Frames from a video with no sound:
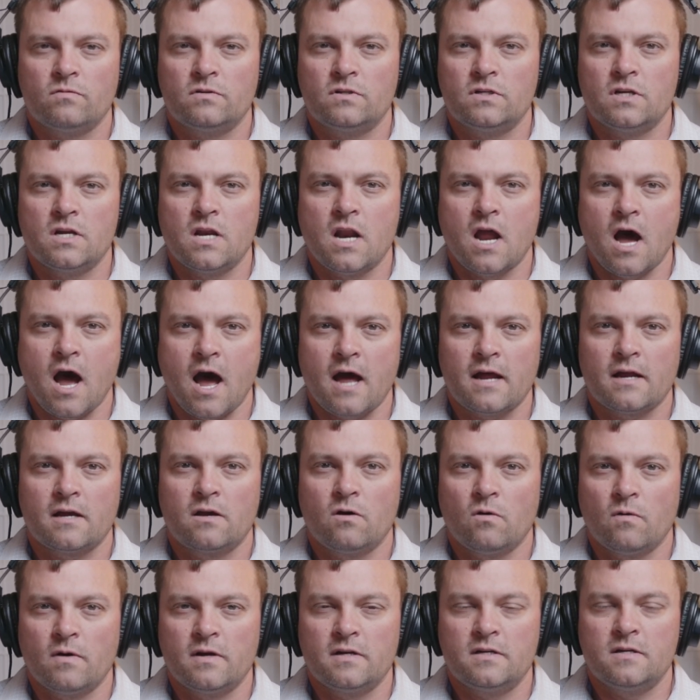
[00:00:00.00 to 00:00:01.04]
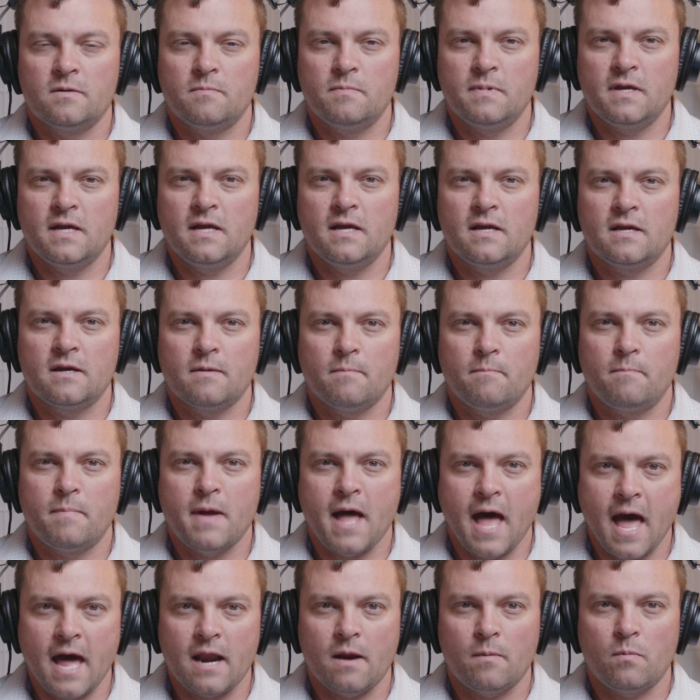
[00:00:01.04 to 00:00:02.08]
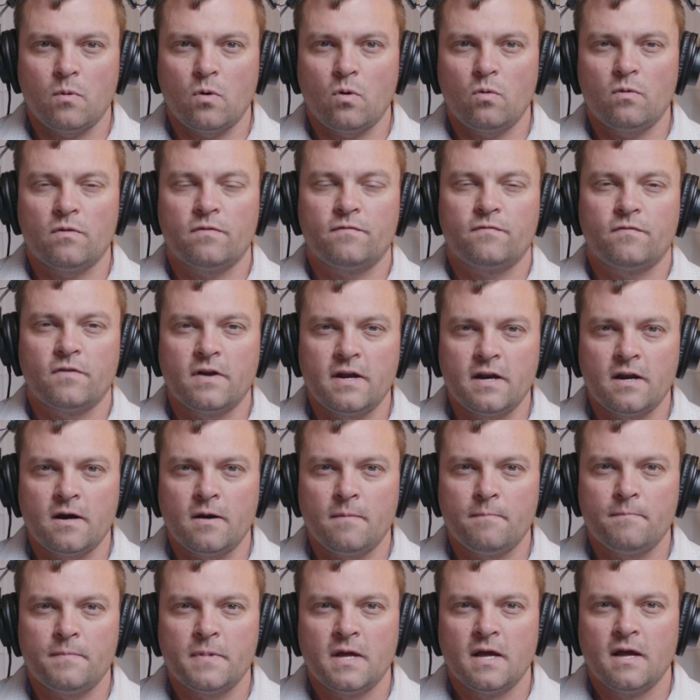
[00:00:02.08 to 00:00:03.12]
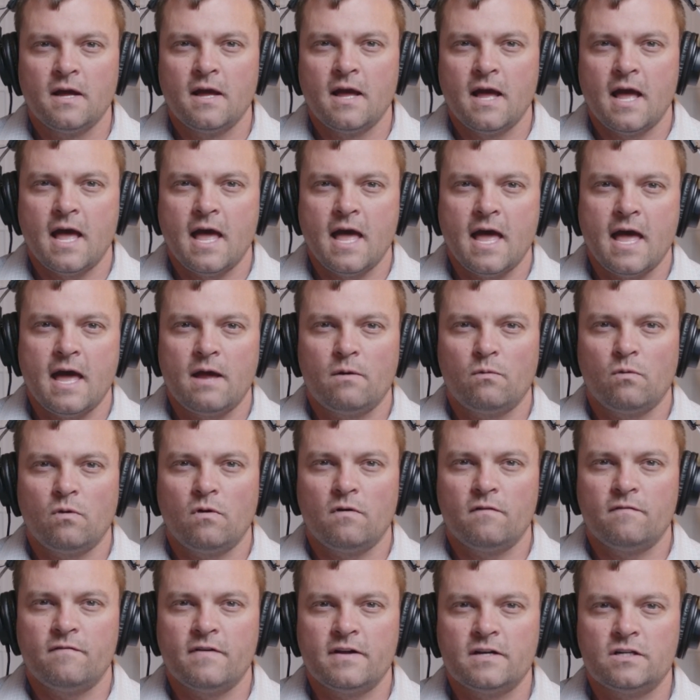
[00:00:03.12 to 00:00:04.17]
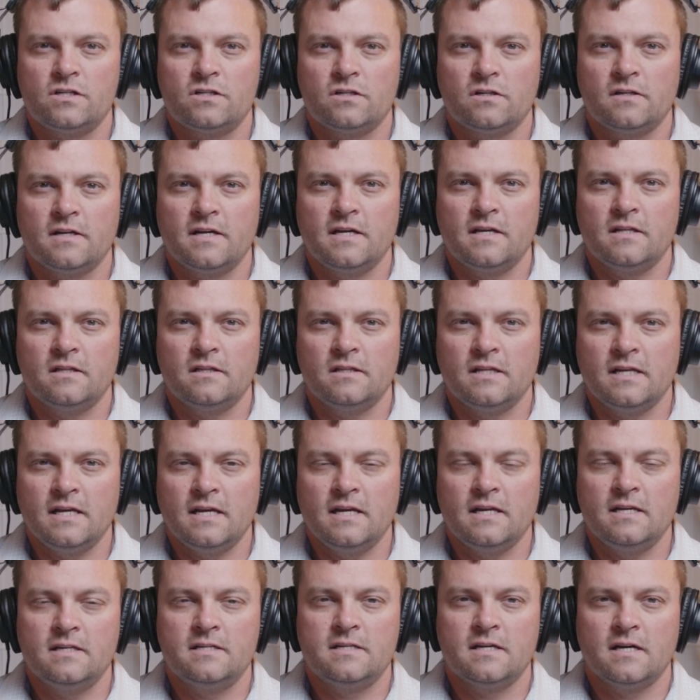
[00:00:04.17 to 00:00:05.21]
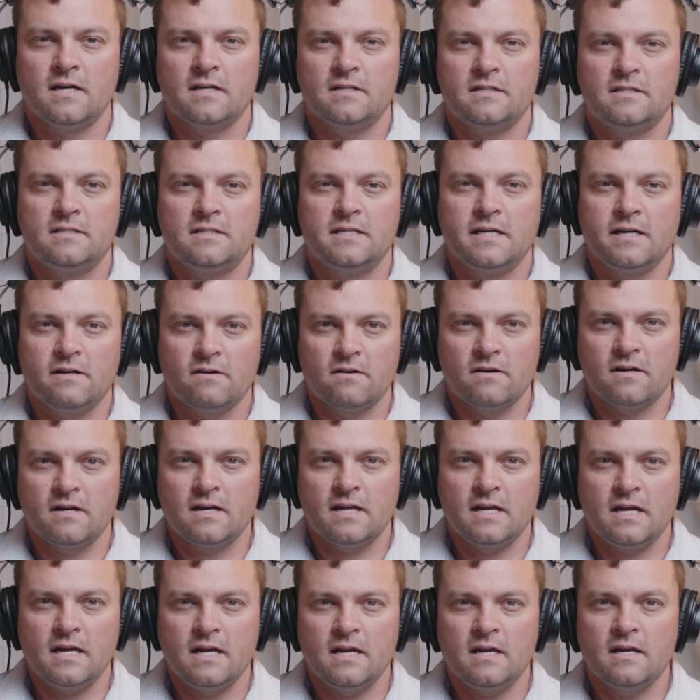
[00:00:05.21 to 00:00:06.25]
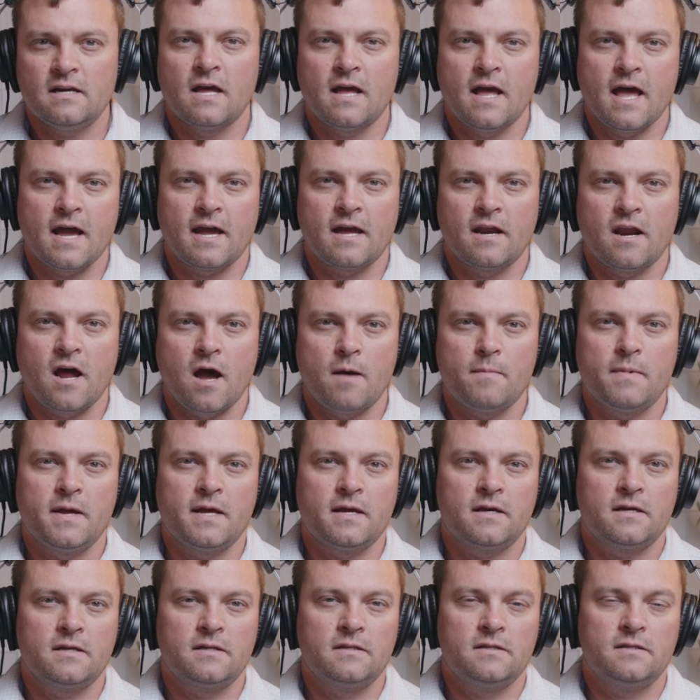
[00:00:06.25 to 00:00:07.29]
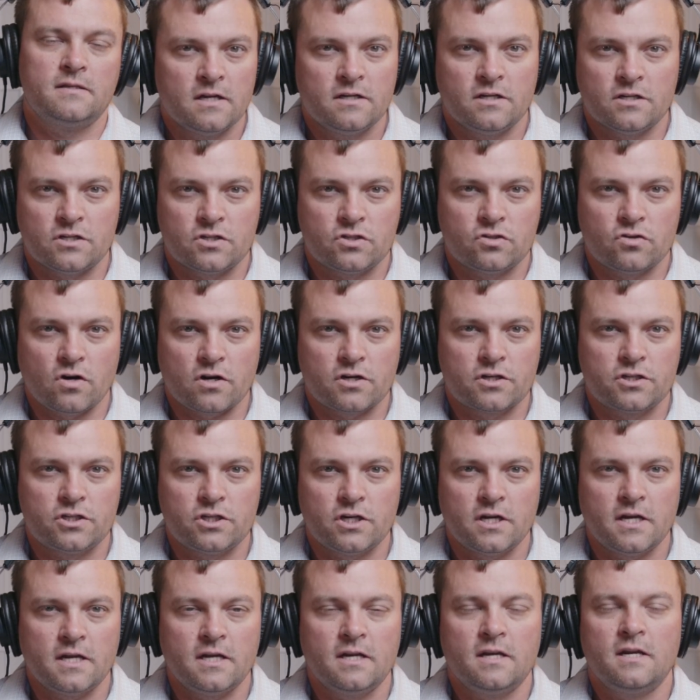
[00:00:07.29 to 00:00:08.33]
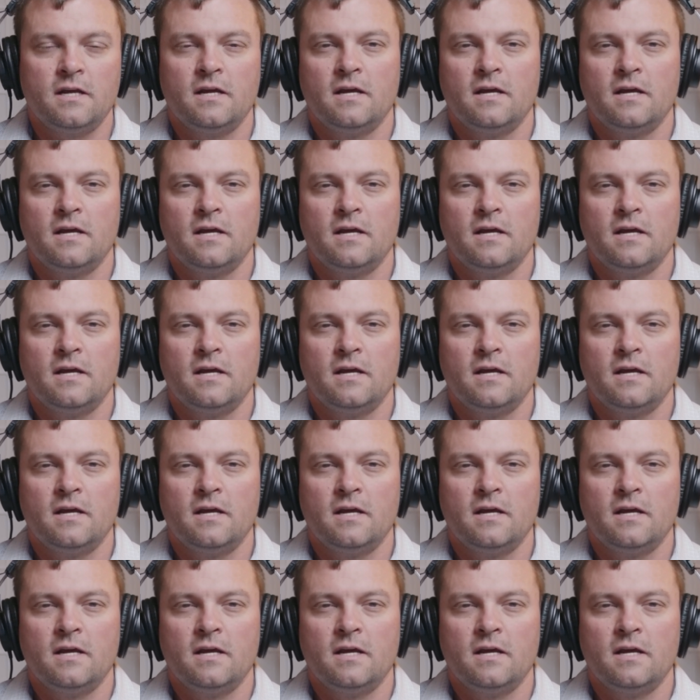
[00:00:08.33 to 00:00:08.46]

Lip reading: not going to be compatible with freedom and will eventually lead to tyranny, economic destruction.